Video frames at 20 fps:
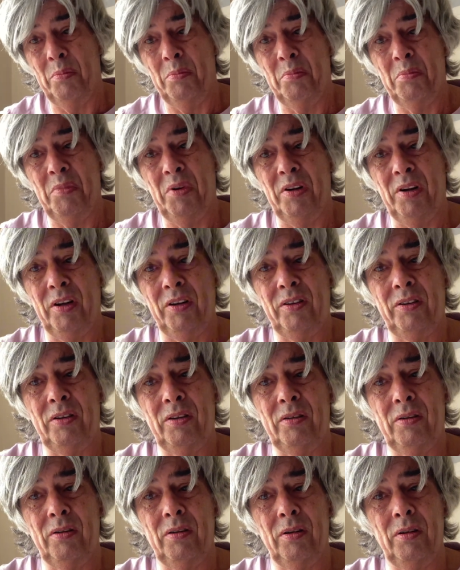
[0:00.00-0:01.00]
and a
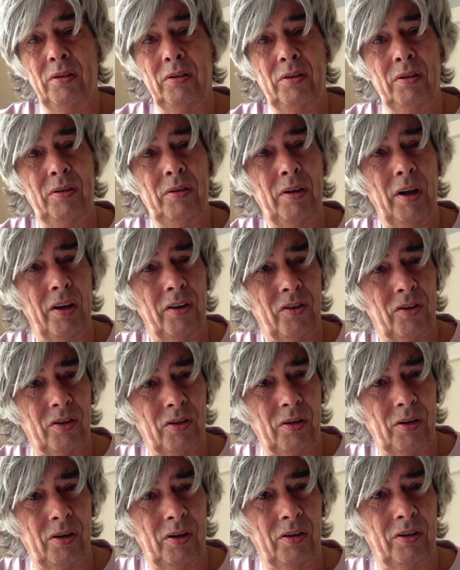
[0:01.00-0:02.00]
Dutch
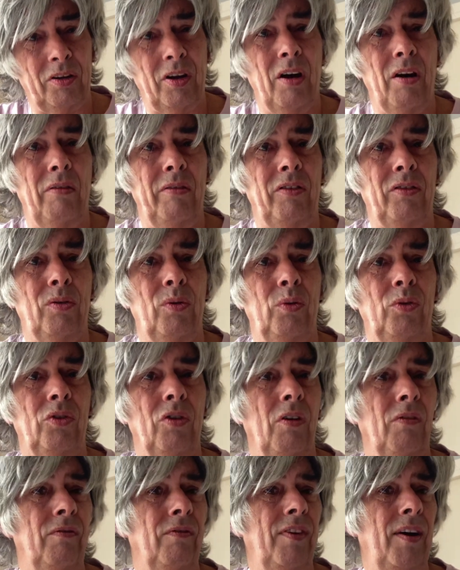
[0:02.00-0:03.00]
guitarist called
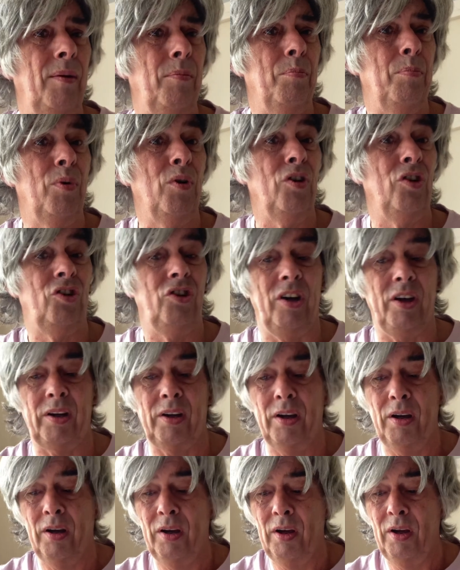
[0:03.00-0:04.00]
Tom van Bergijk,
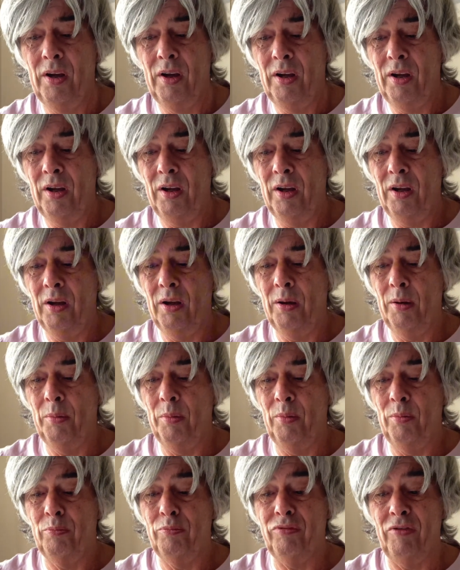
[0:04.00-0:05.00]

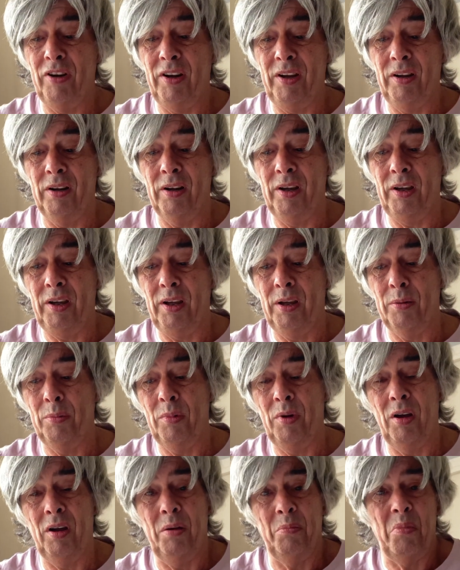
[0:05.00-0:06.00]
brilliantly.
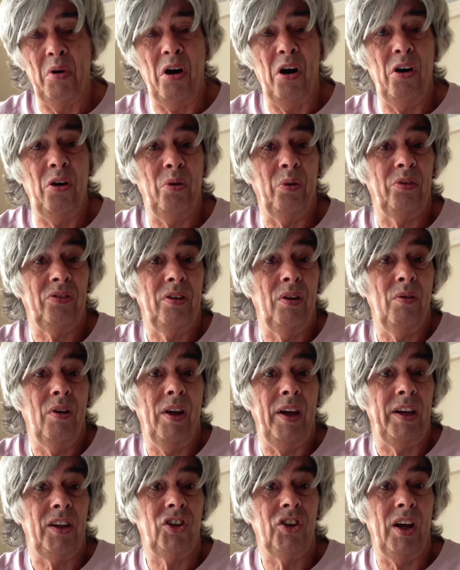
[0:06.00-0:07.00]
I also
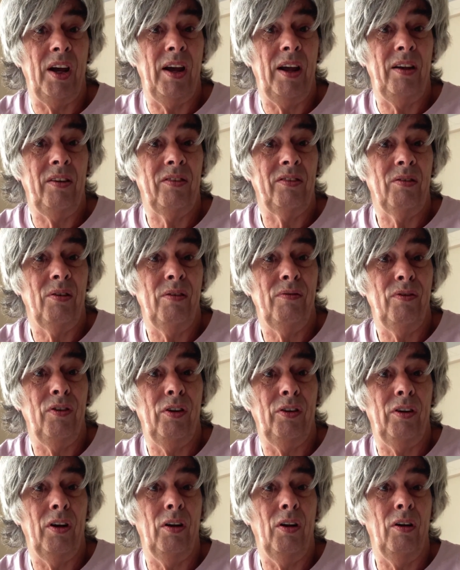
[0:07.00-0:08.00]
like jazz, so I've
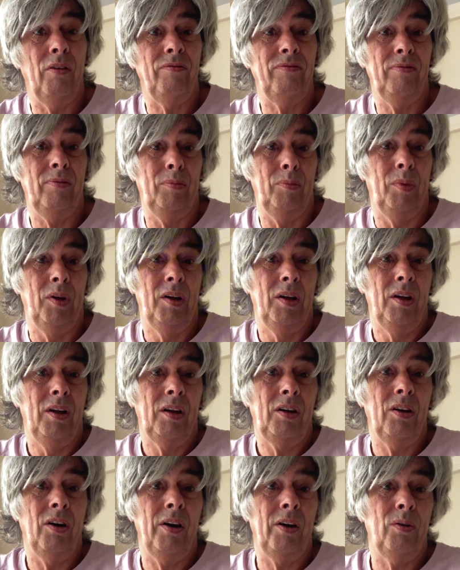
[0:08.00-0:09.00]
learnt a lot from
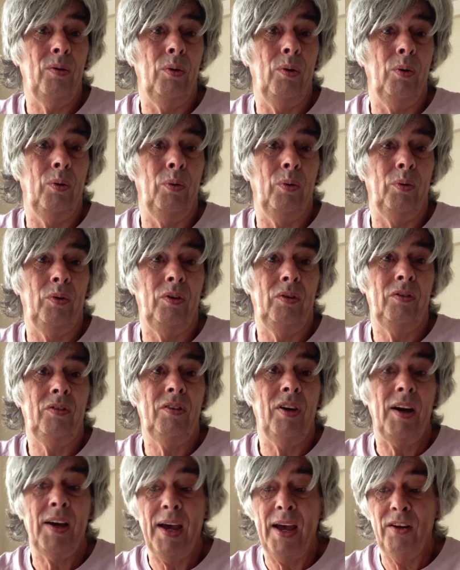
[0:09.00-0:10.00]
a guy called
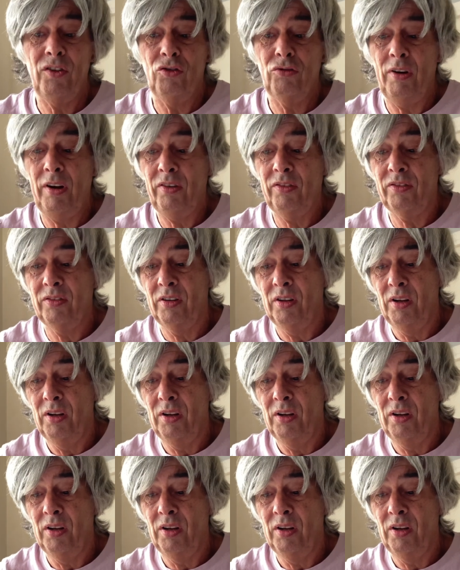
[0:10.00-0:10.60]
Tuck Andress.